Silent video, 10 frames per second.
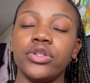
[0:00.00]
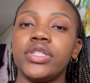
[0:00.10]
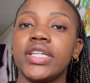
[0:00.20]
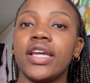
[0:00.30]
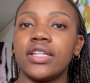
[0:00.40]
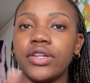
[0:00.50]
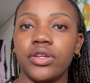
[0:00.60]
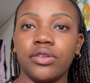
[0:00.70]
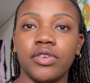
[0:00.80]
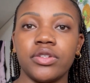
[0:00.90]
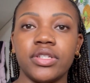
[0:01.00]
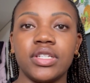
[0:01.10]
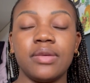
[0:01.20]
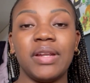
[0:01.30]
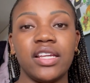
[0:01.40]
to get a
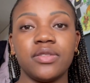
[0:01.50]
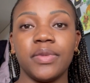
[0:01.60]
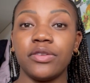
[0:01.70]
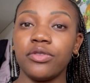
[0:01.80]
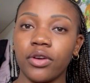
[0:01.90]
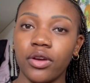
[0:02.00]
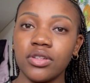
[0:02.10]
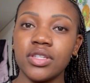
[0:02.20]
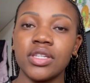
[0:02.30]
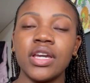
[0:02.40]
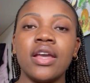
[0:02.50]
university placement first